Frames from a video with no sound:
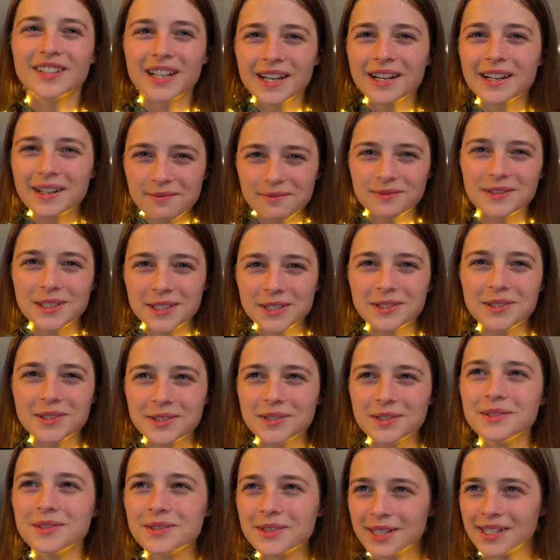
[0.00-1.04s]
Happy New
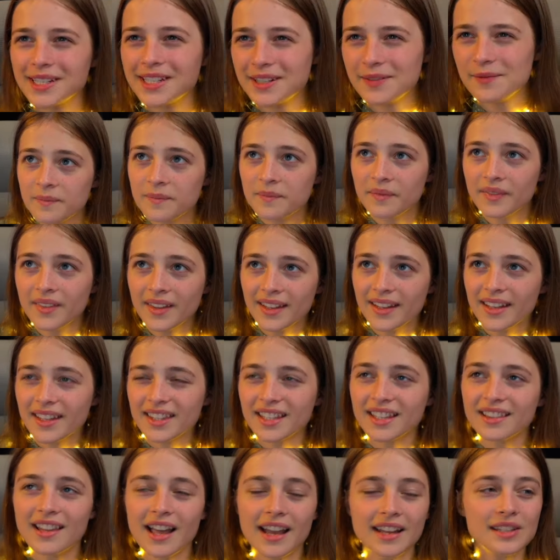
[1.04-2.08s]
York. The
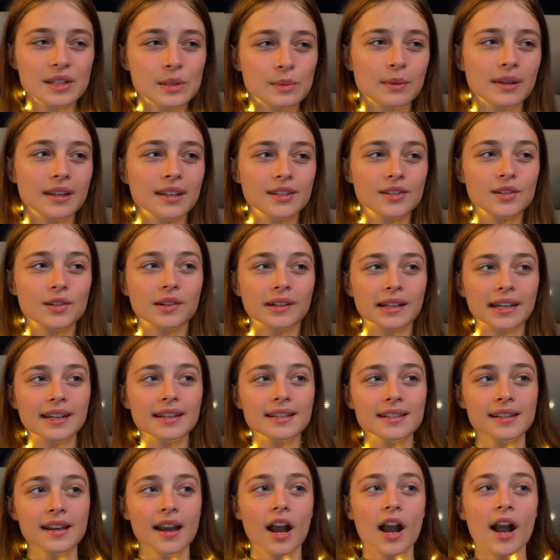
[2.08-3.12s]
lights make it
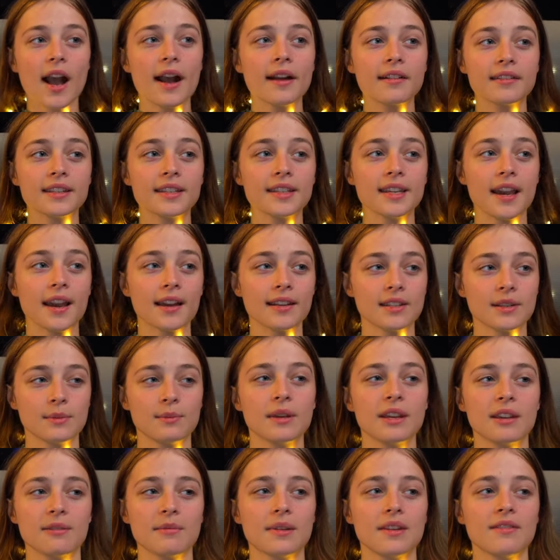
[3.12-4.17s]
great. Hell yeah, it's
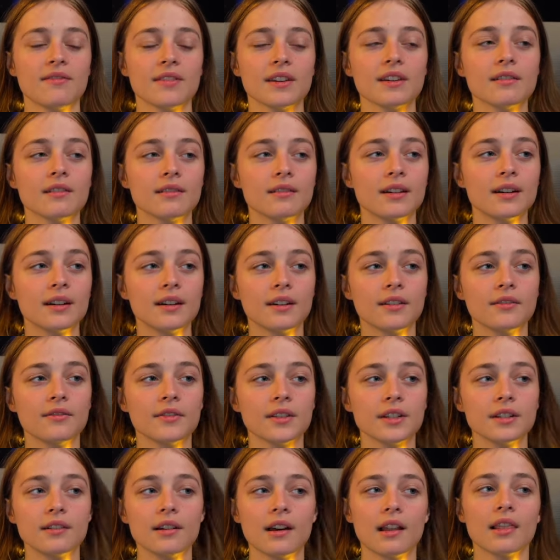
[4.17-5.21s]
make me feel uh,
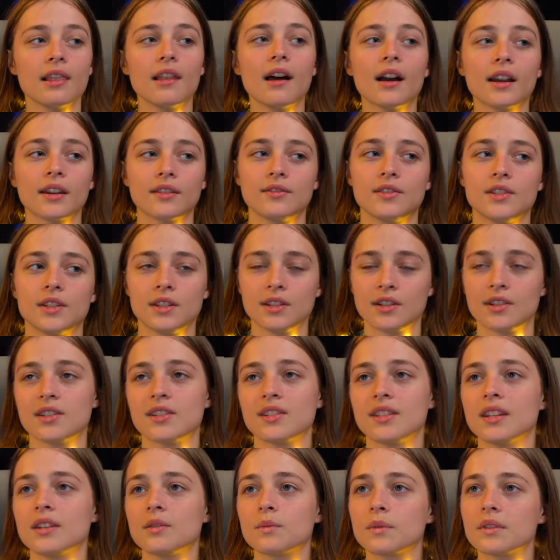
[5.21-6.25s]
feel alive to
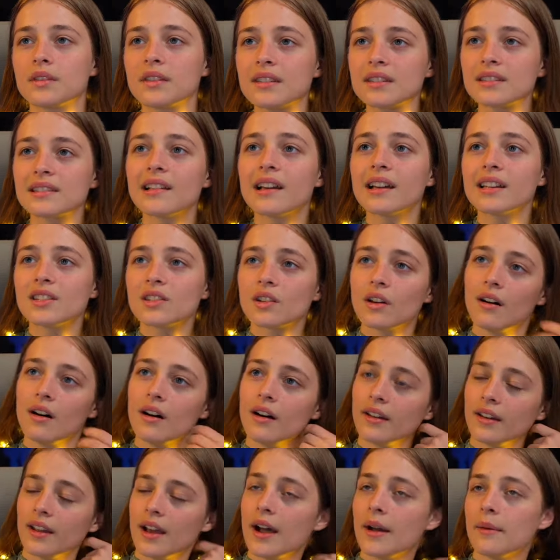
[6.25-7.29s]
understand with these lights
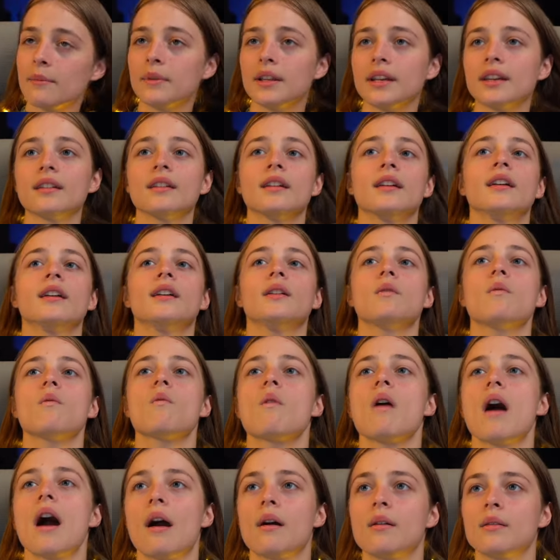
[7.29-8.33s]
on. I'm like,
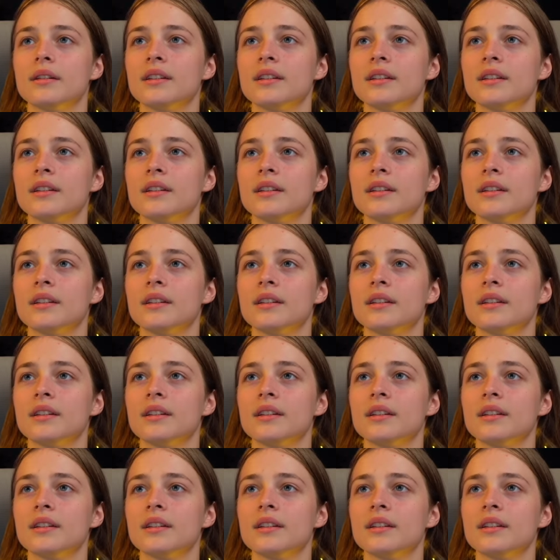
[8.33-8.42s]
wow,